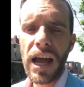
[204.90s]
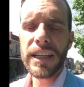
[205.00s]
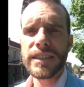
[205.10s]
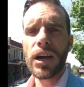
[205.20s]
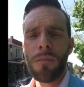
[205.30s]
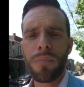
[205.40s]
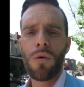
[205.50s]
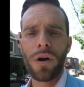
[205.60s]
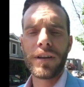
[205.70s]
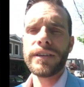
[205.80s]
at some
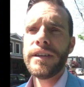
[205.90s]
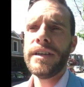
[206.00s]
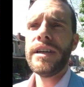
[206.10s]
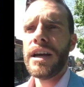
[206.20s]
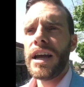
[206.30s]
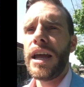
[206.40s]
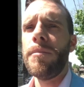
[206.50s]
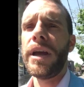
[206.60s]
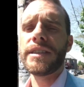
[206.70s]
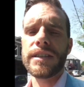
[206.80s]
point,
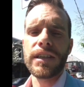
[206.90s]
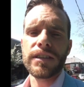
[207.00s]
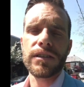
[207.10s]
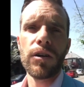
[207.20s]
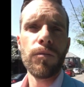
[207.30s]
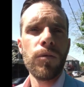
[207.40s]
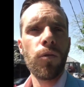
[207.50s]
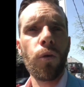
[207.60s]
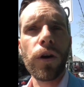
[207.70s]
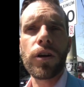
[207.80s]
it makes the system
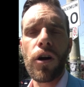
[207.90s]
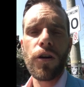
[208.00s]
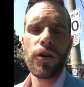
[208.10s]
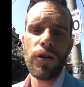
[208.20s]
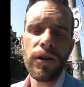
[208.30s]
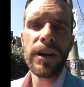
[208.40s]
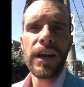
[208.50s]
work harder,